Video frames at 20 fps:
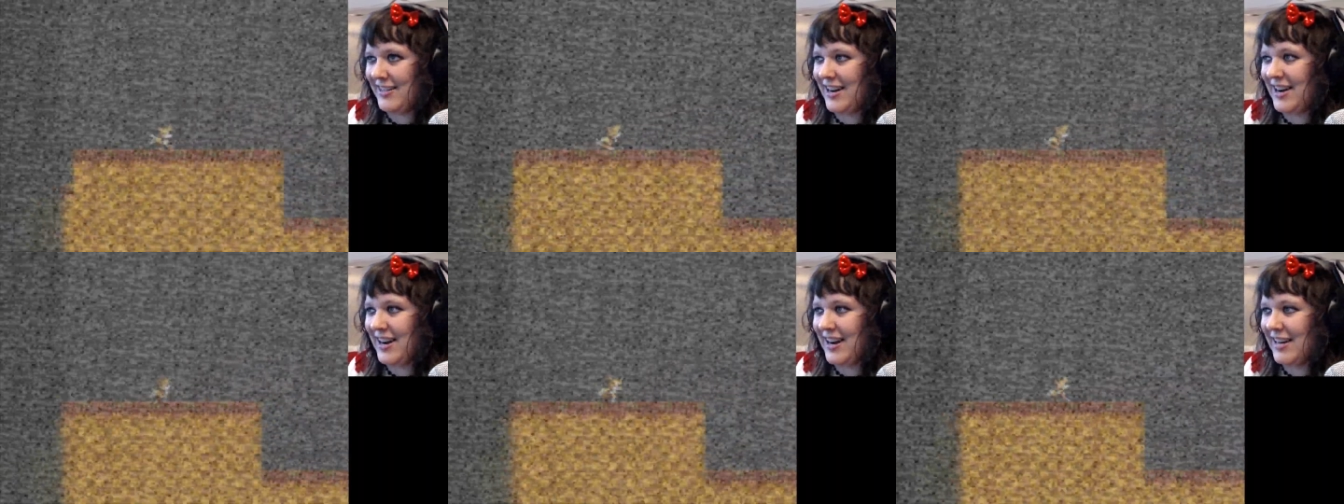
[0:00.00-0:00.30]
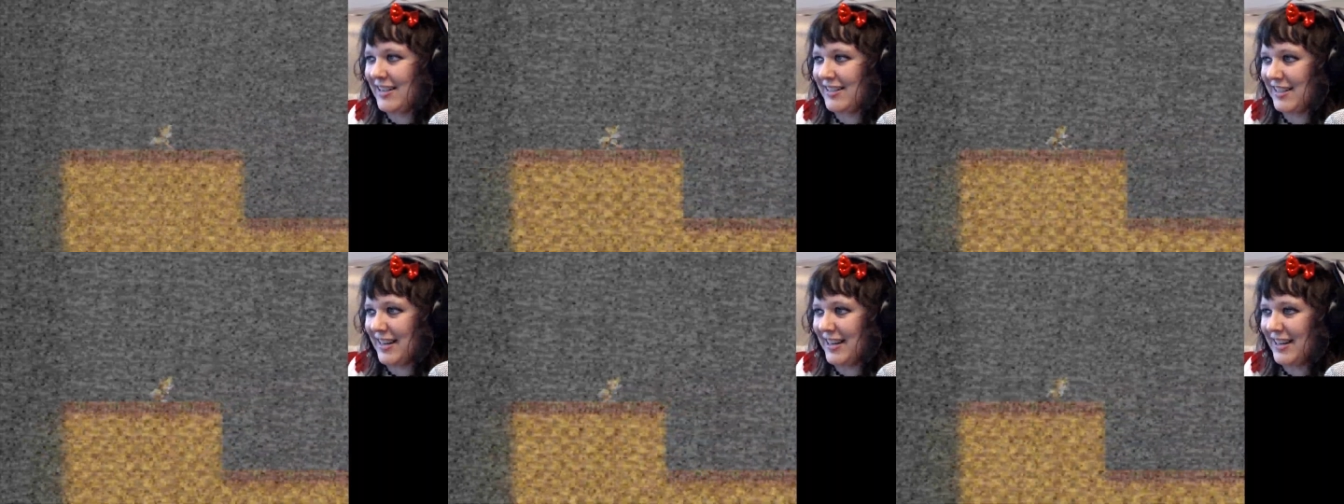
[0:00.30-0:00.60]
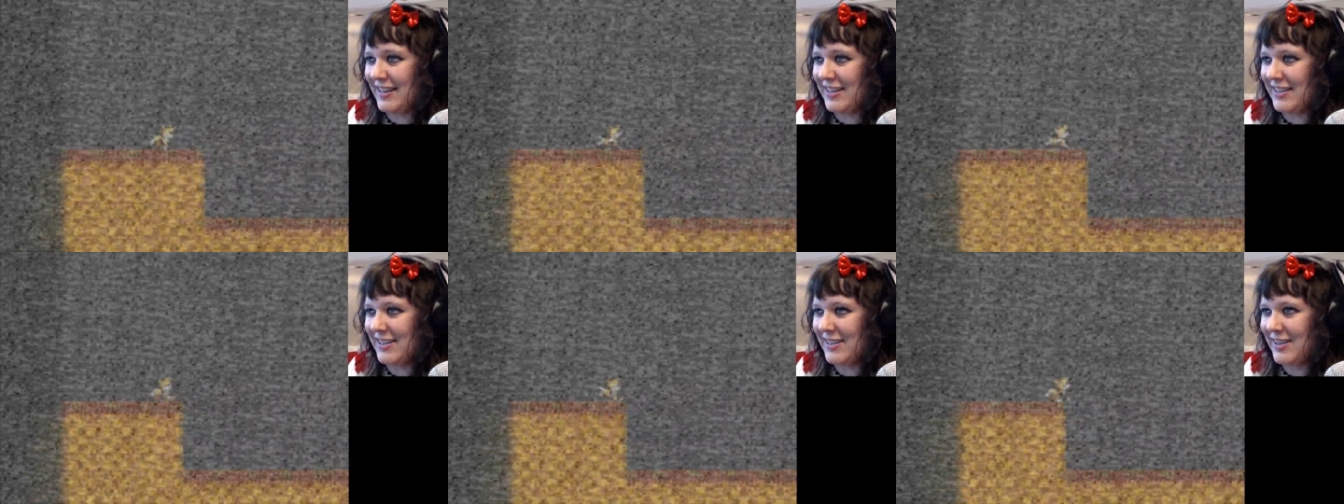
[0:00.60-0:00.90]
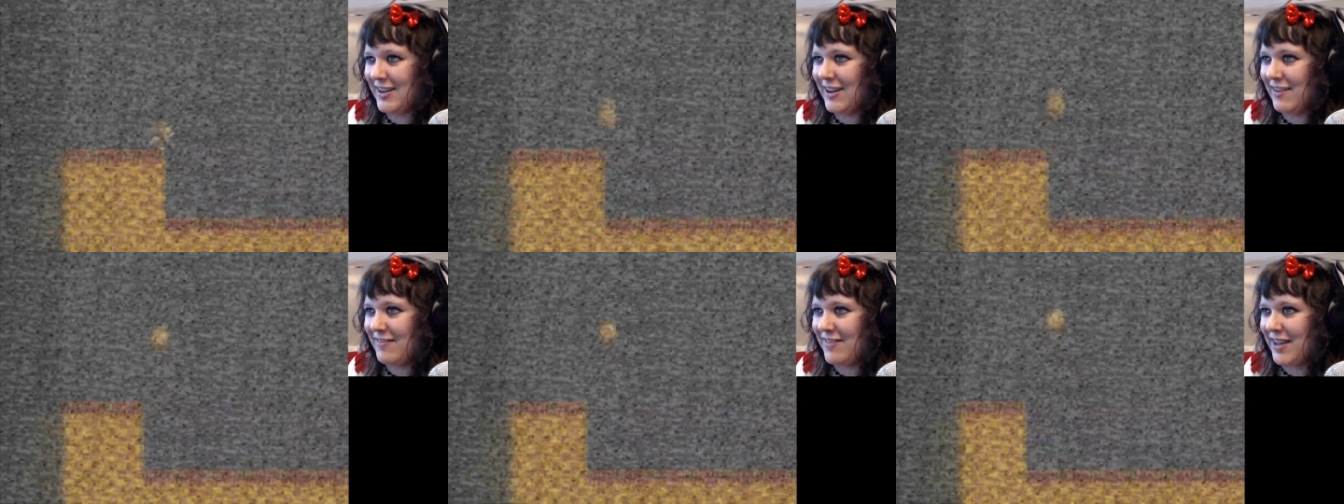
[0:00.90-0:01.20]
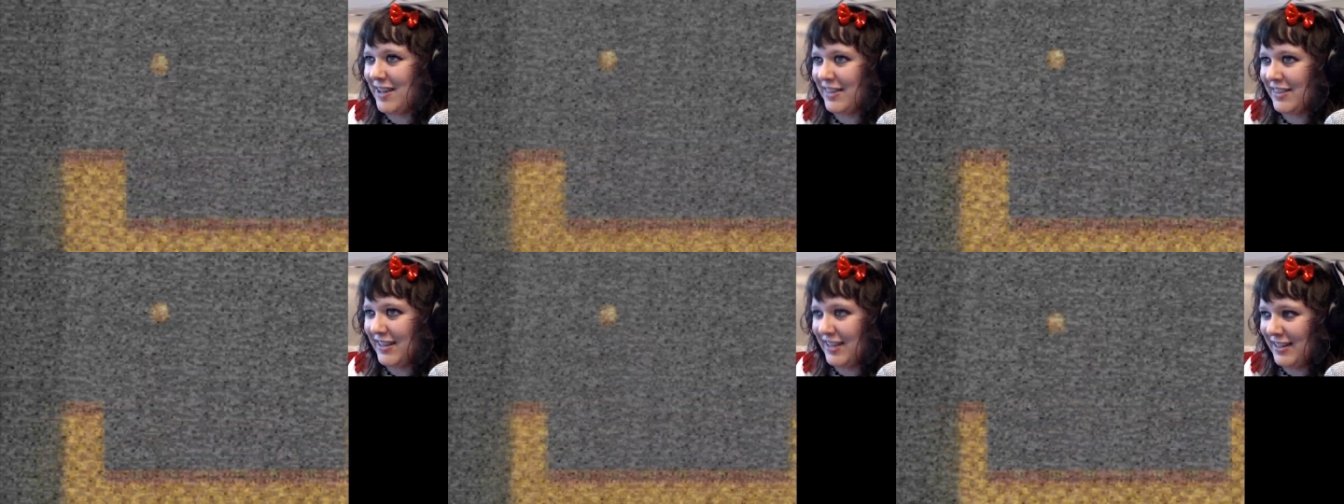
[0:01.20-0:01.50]
die, Tails! You have
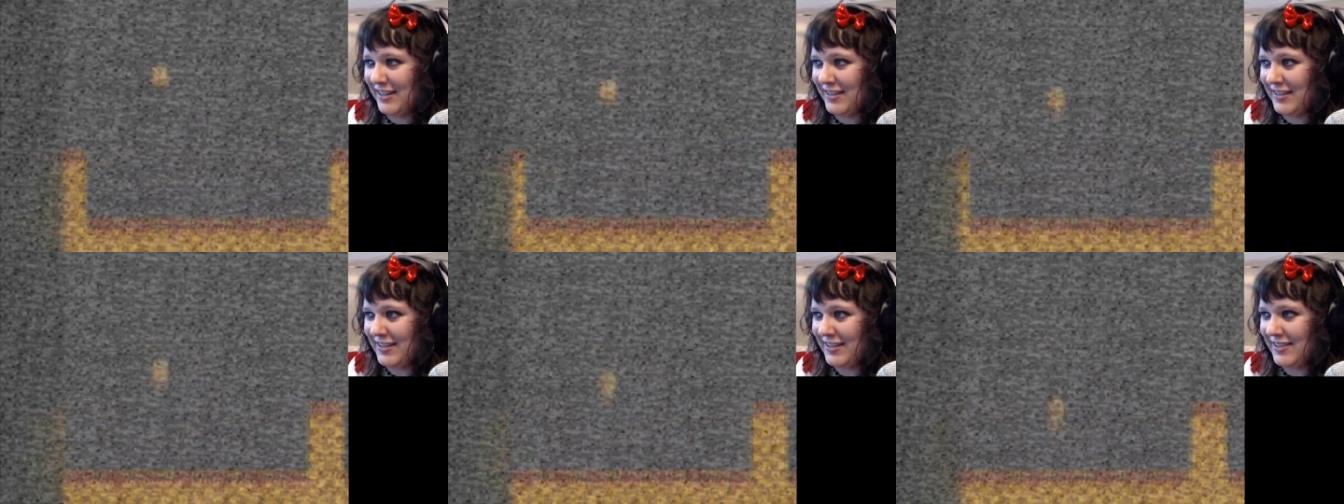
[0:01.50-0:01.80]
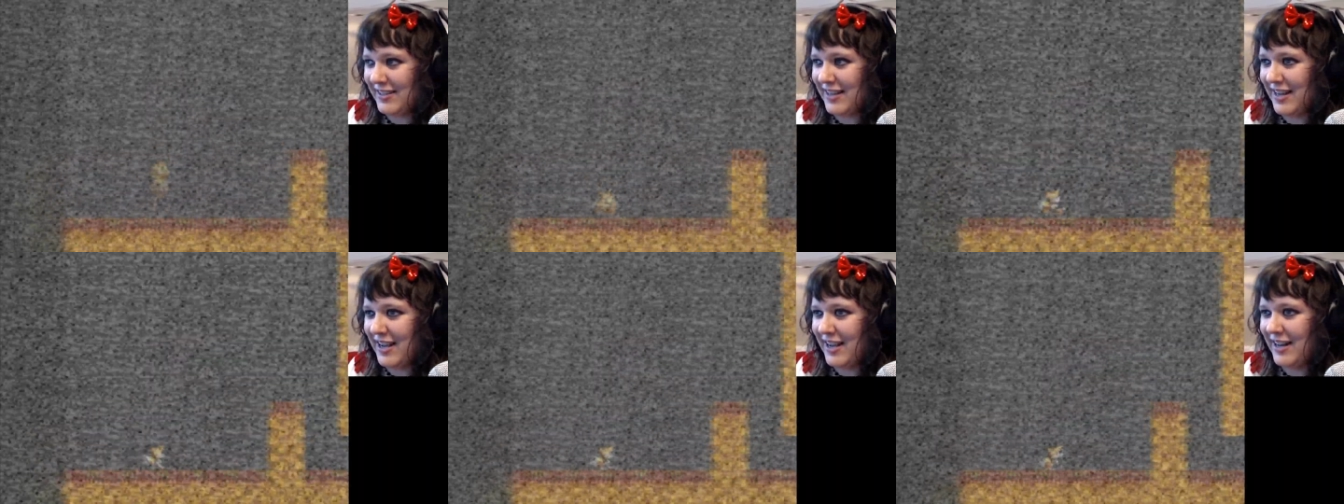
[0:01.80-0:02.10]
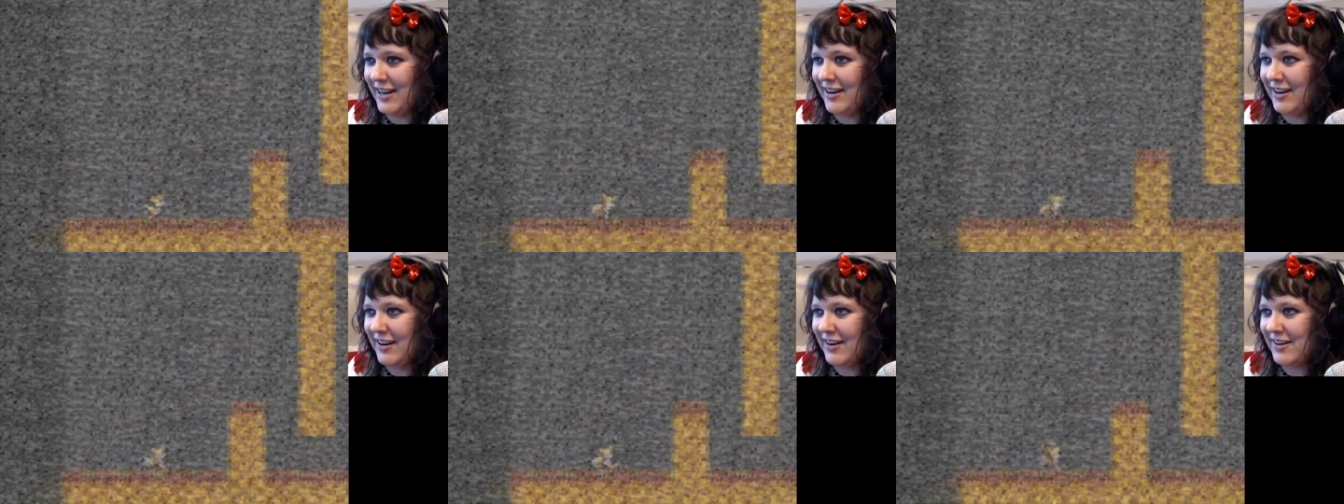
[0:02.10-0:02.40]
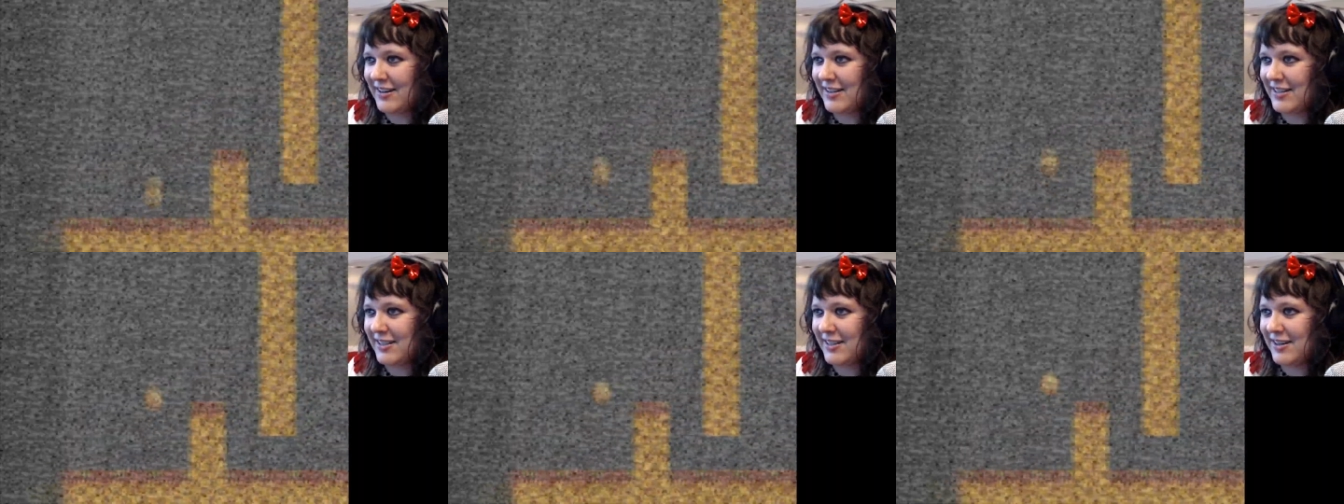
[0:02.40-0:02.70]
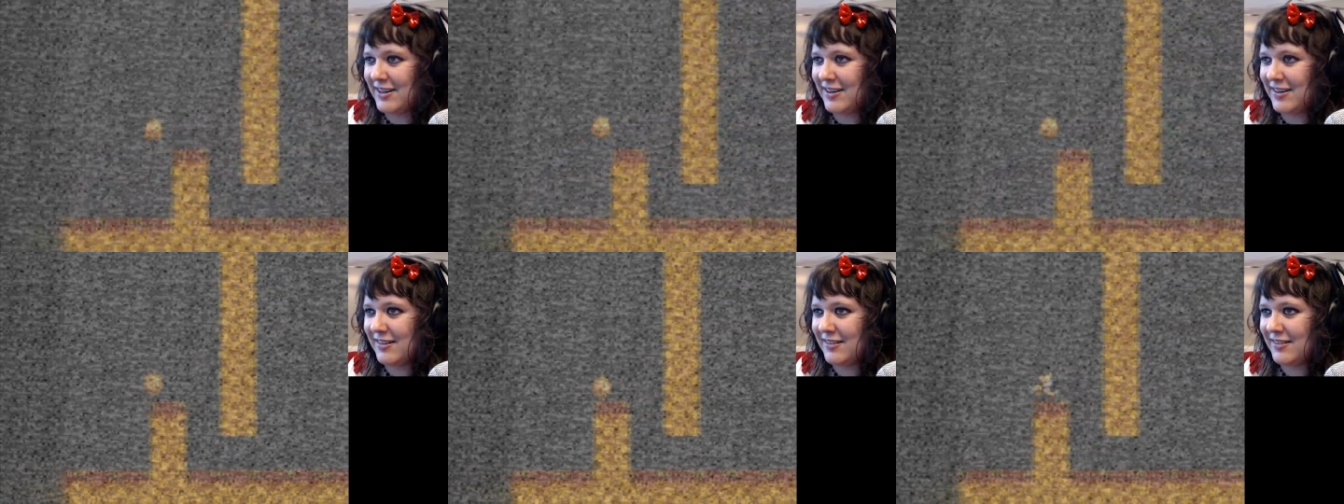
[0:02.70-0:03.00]
nothing to say here because
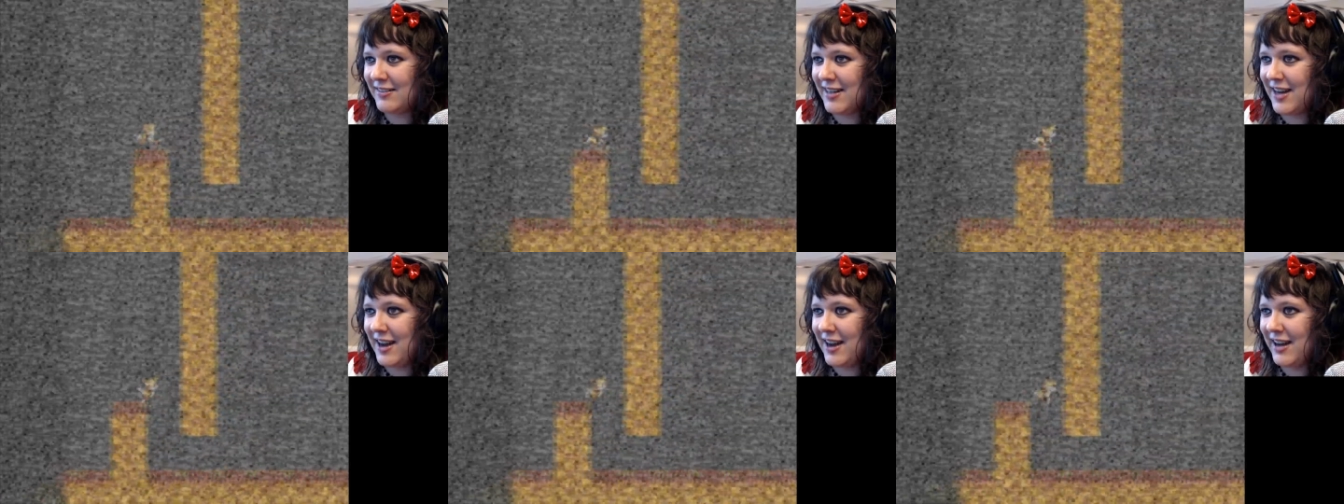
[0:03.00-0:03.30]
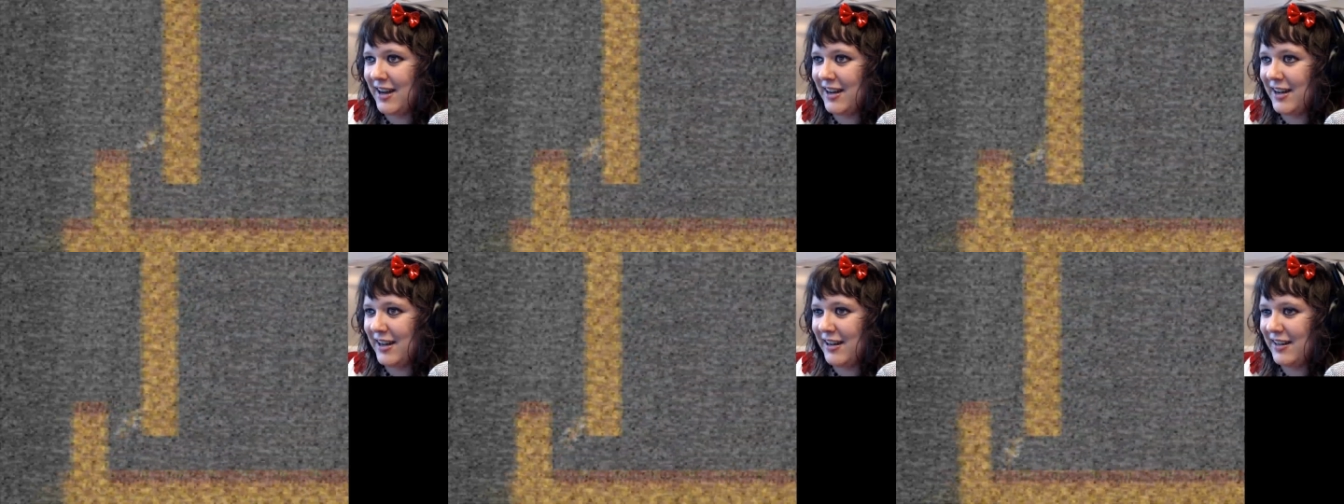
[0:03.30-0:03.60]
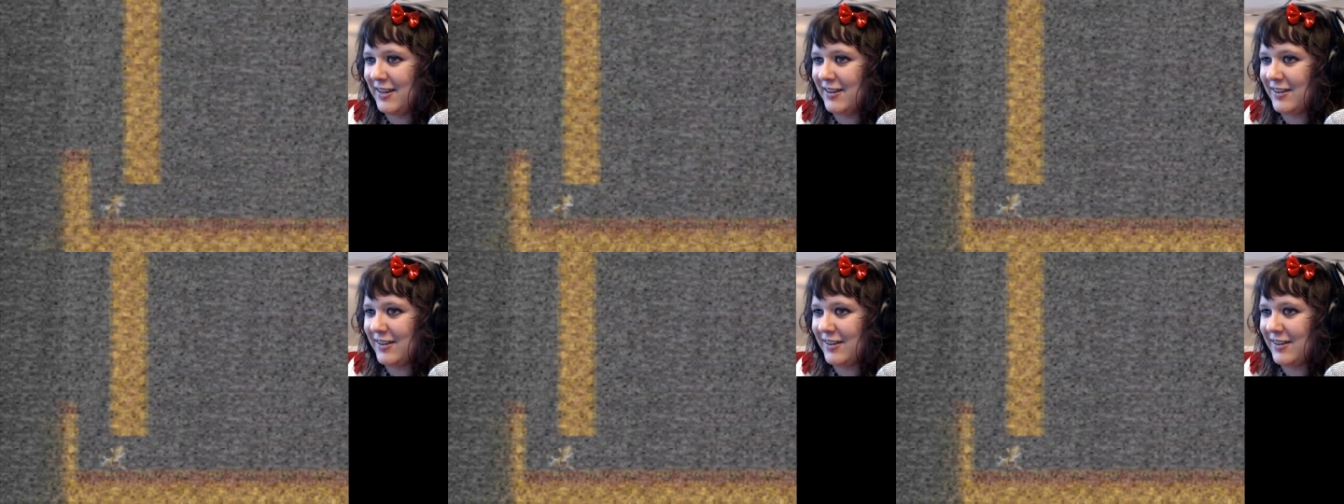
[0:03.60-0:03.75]
you're dying.